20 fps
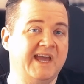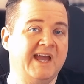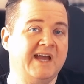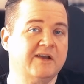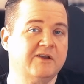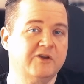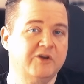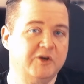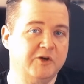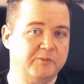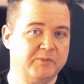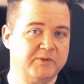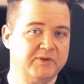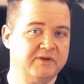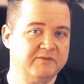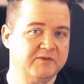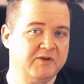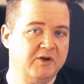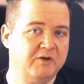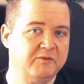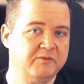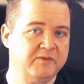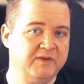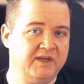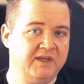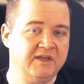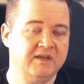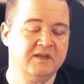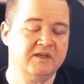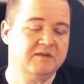a cup of
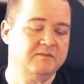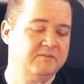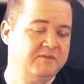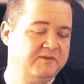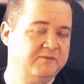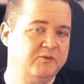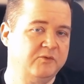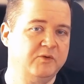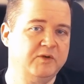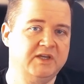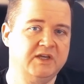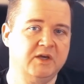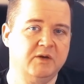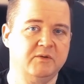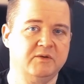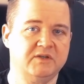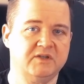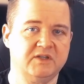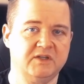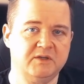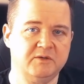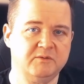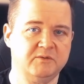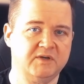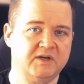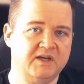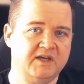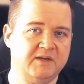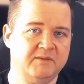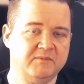coffee before you go and
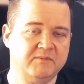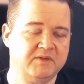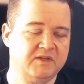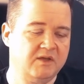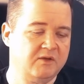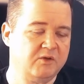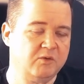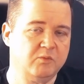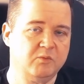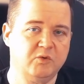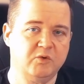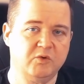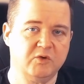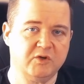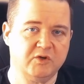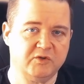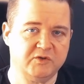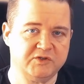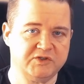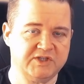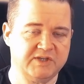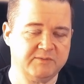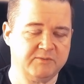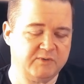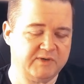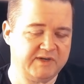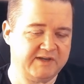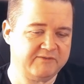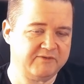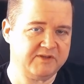do um, you know your walk or the gym
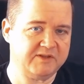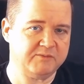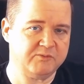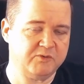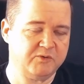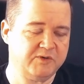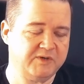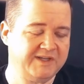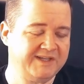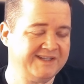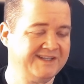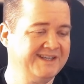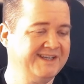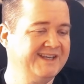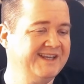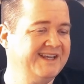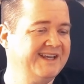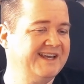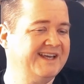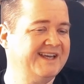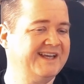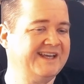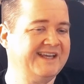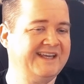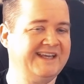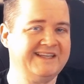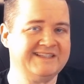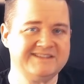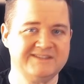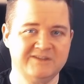or whatever in the morning
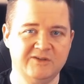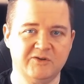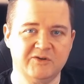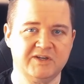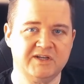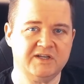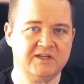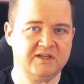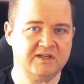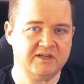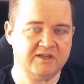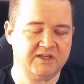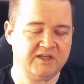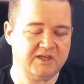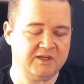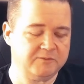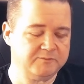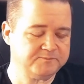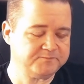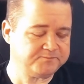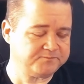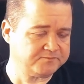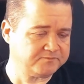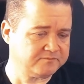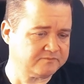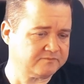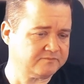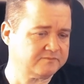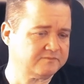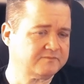is not going to hurt you
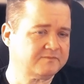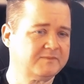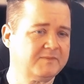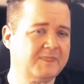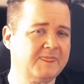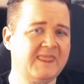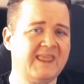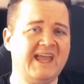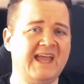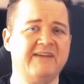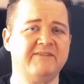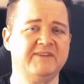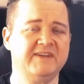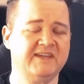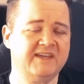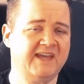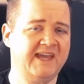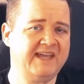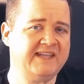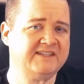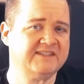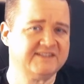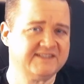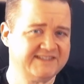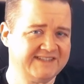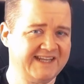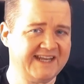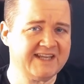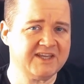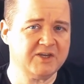having eight
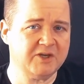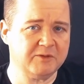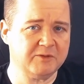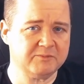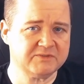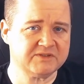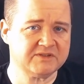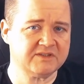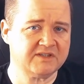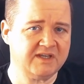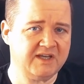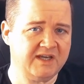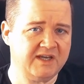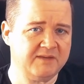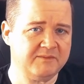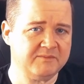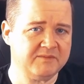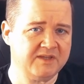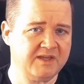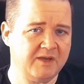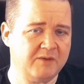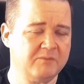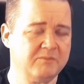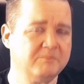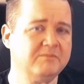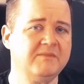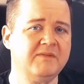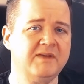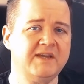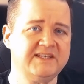to ten cups, um, you know,
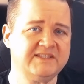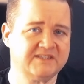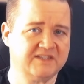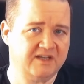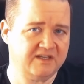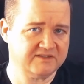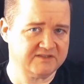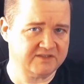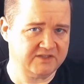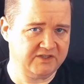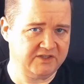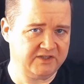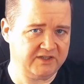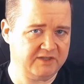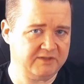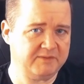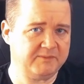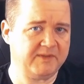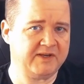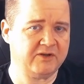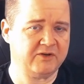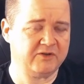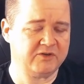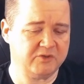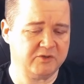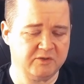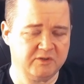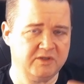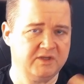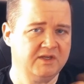may start to hurt you depending on
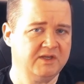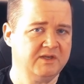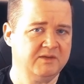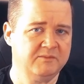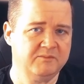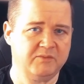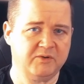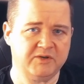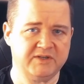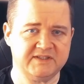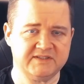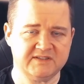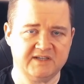your body